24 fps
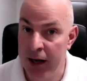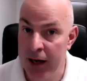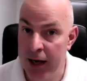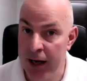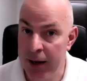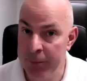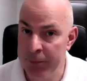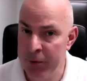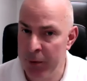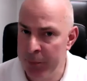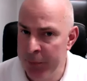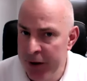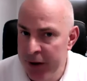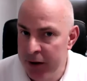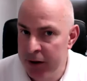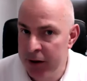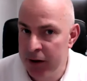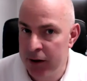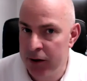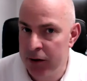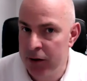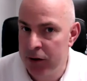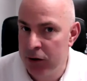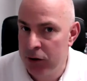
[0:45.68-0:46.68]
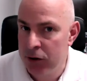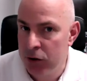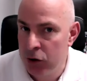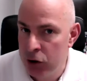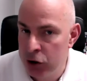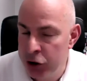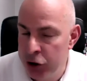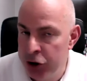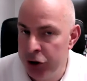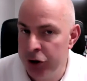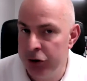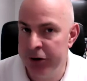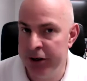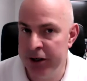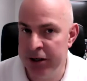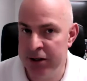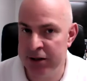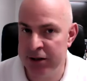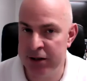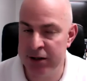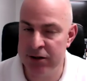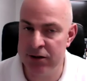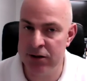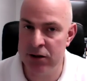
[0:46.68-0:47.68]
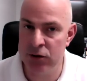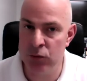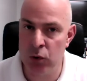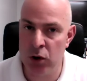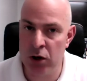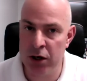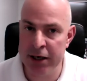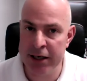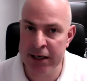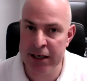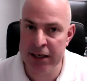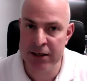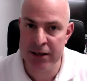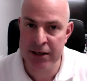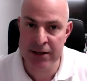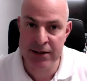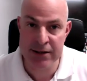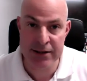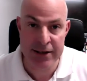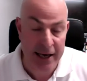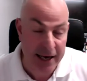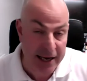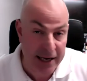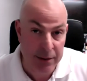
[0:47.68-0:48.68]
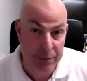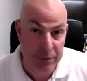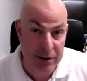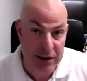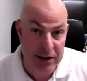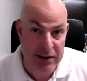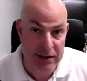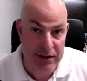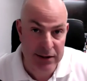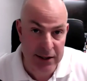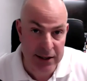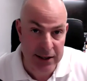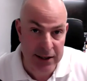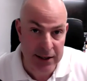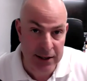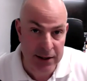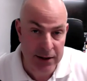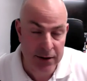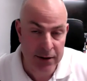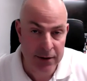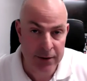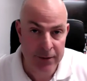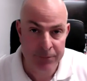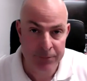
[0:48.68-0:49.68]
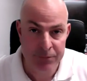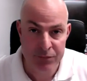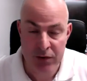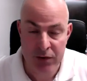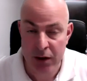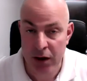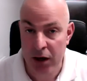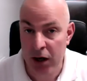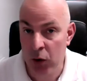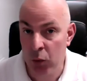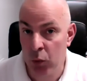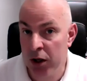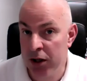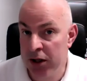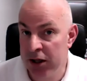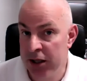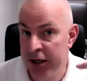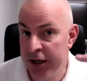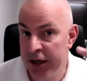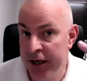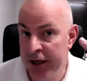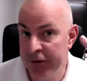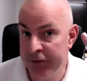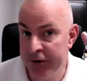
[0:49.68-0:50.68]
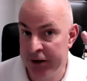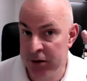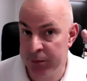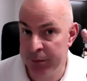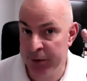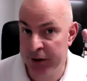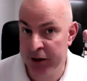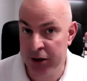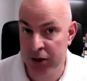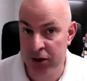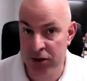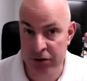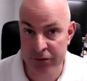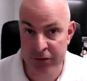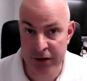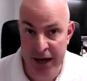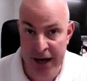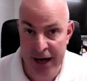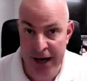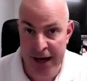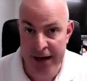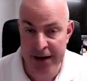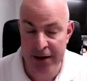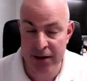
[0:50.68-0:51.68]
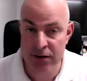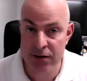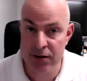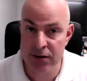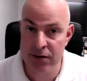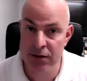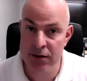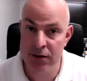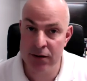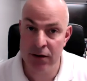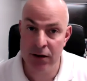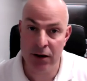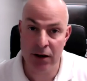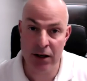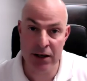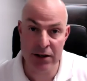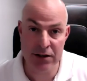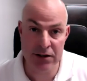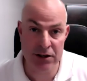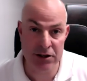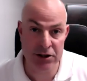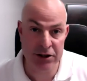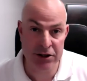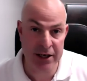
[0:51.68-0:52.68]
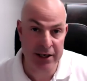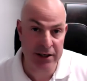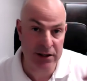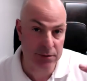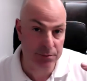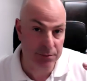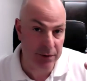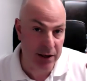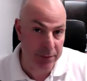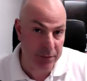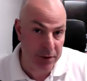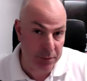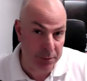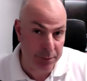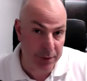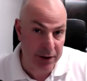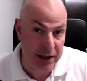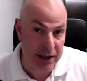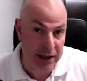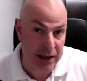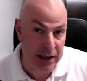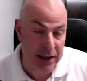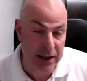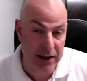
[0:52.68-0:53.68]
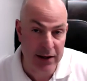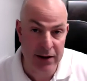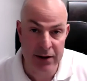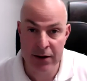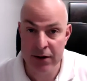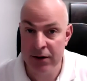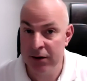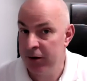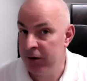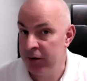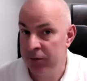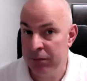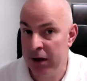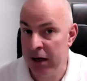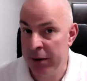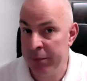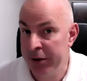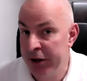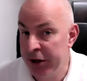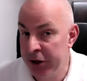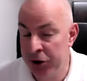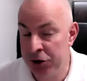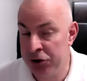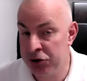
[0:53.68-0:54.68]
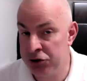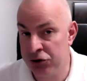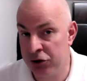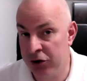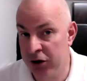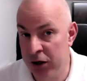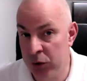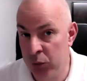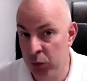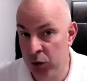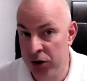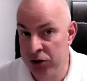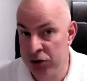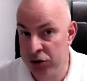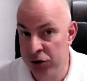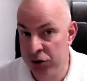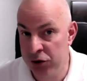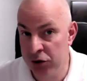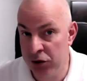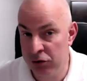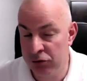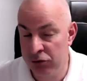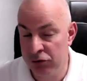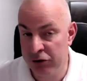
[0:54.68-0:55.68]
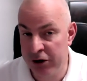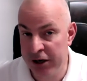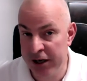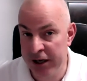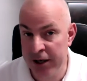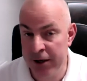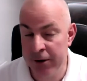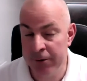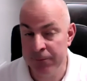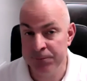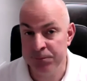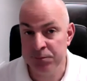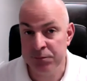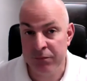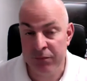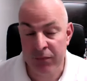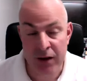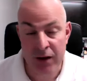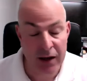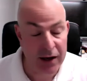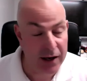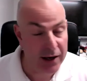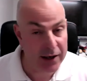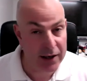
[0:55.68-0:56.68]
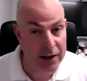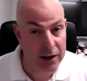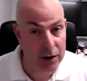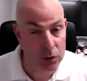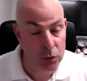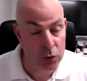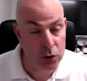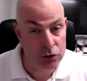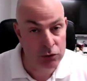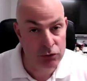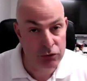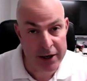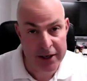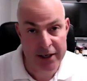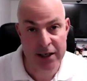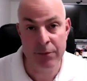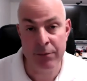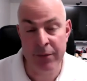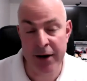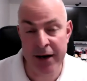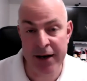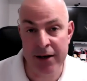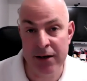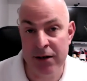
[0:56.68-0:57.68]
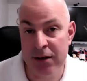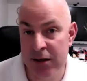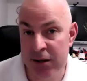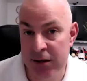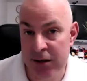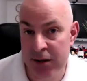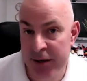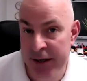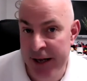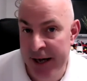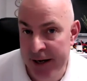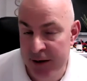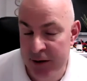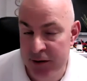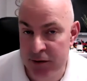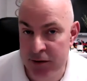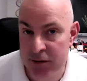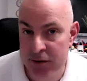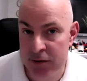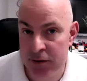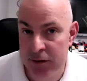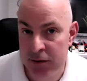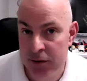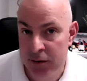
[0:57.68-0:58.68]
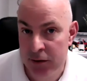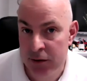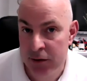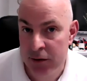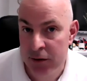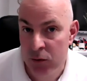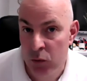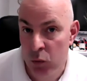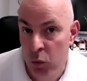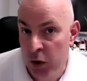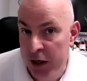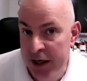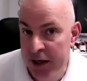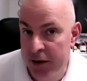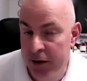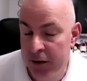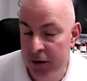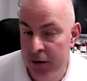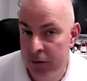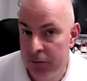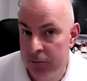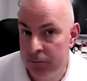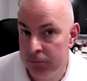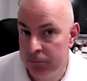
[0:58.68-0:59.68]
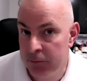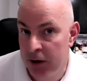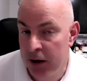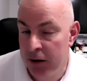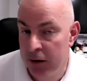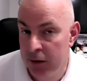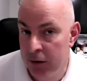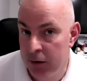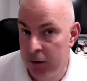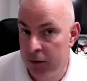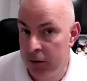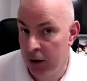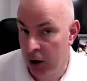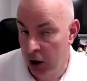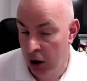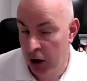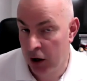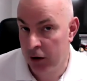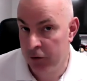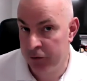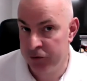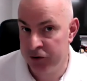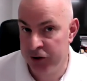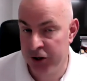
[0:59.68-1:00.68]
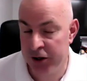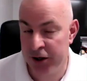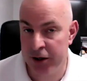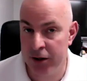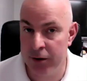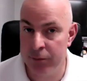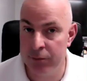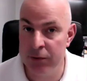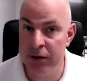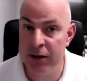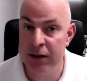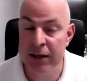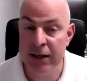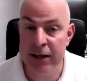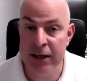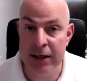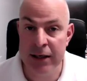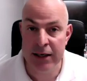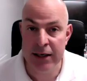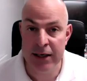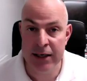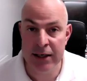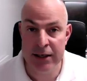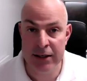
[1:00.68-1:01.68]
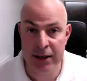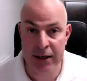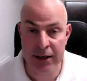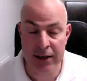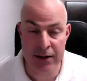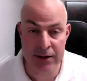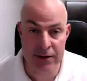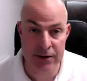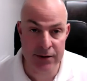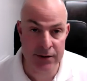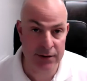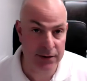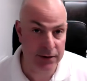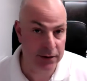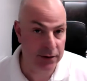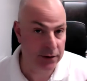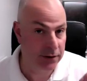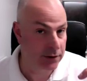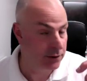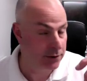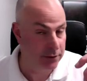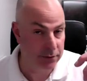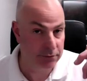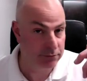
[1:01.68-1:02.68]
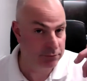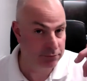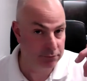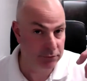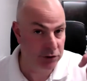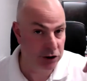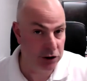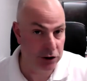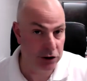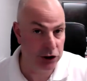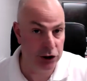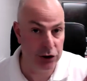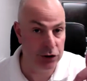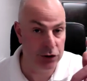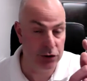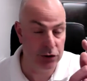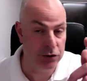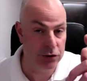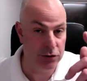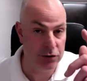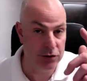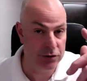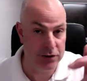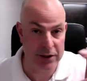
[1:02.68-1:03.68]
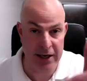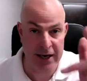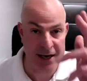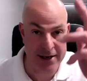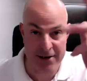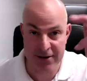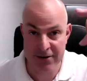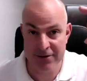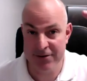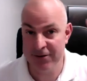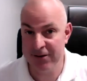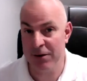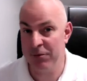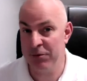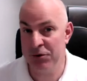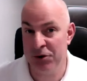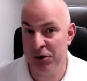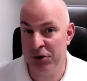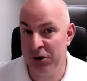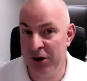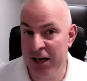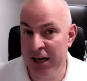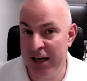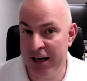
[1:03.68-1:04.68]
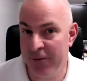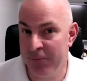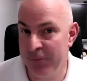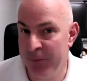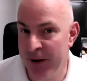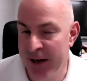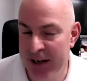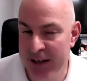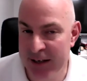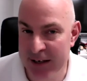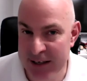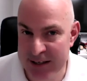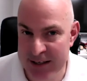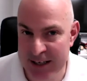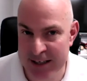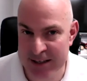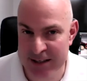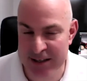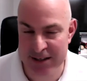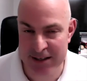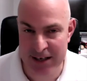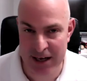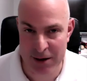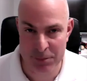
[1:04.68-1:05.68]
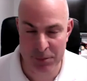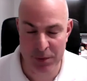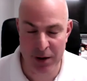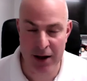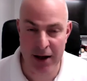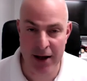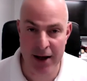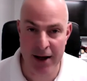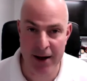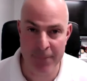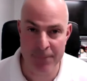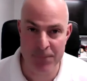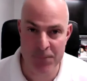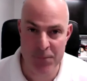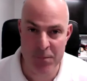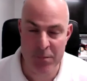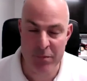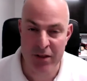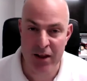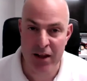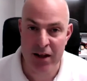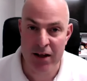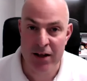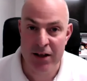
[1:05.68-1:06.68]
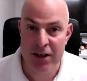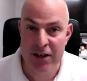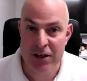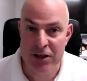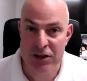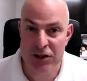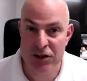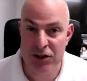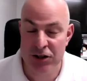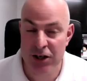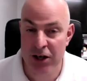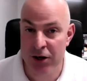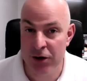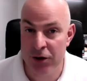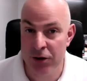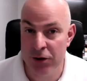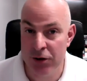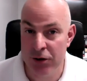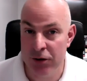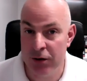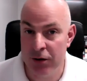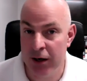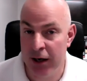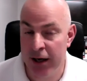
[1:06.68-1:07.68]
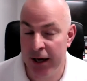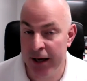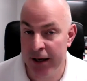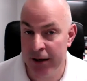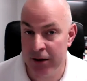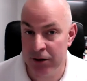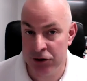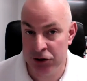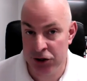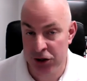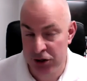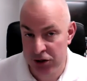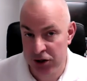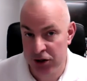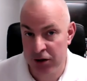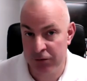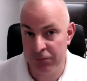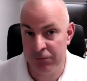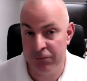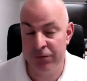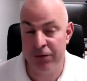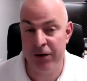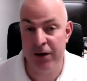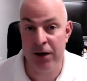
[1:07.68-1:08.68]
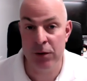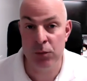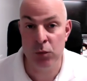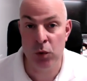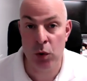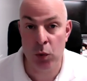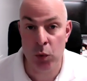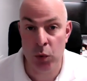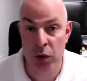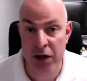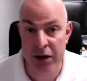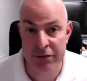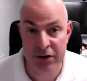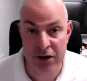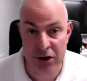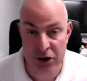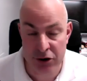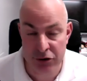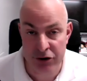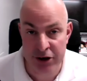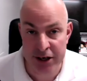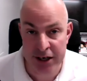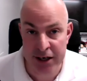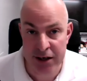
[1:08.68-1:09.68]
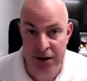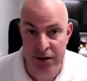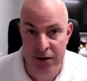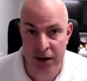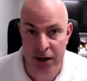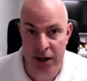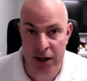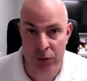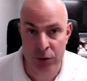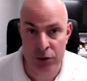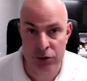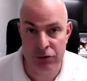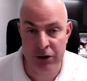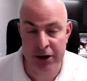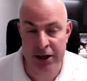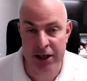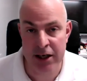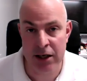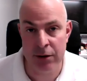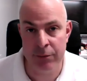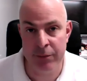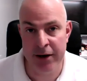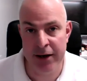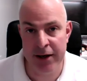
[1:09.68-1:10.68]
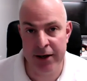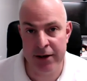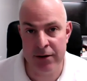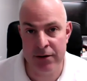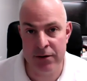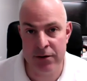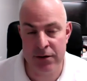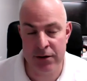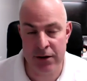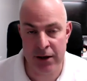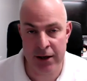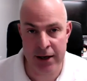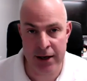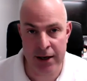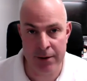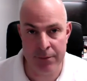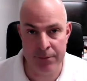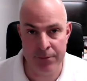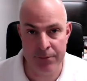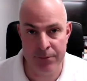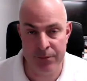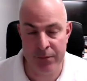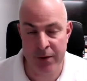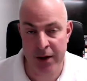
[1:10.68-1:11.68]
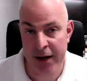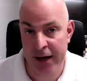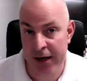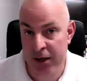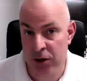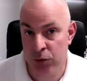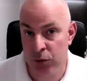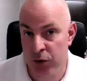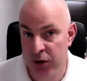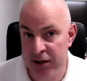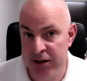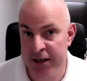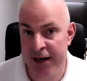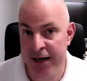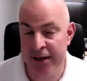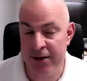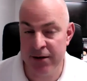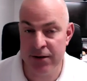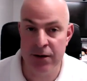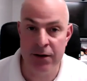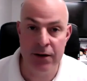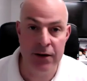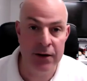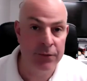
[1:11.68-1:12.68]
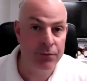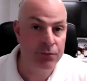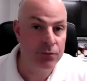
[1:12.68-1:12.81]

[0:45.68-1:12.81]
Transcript: I'm a bit curious as to why he does ABC. I wonder if it's because of X. I suggest maybe B. Maybe he could try 1, 2, 3. And I would recommend in the next week, month, half term, he does QZWE. I'm making these letters up. So just to confirm what we've agreed, I would recommend XYZ.